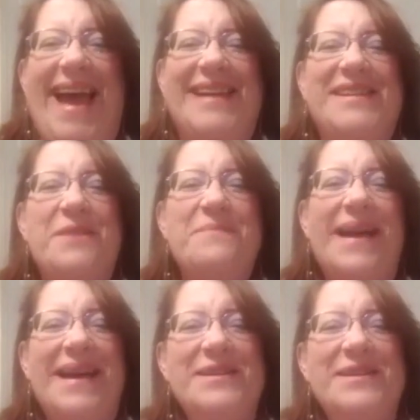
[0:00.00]
I tell
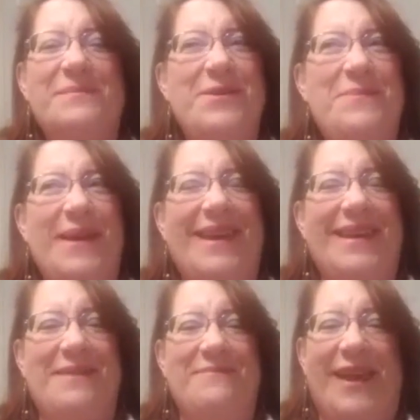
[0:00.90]
my husband, you pick it
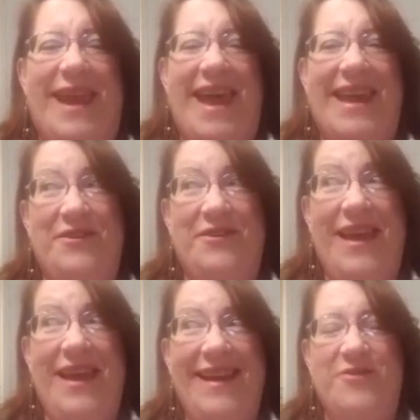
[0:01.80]
up and look at it. You're
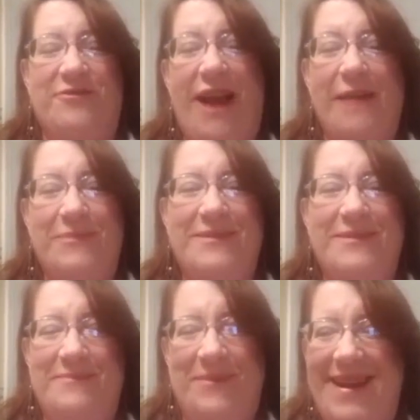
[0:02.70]
not going to drop it
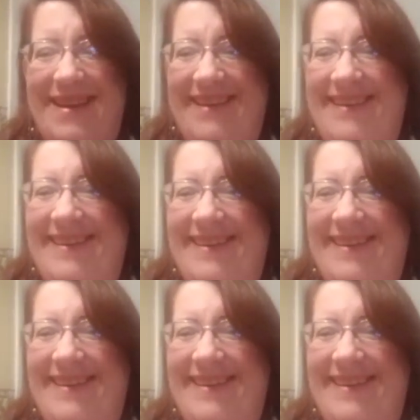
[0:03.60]
and break it.